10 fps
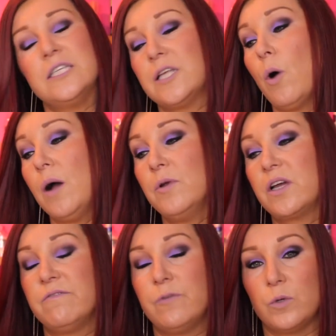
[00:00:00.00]
So I'm
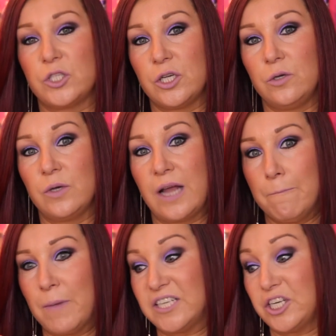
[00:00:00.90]
looking forward to
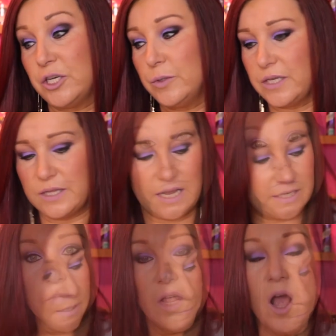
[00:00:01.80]
getting back to using
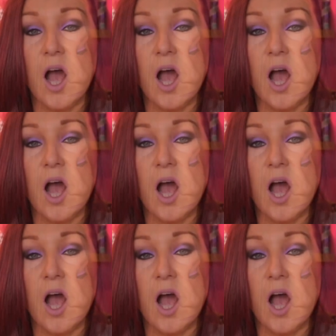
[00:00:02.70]
this.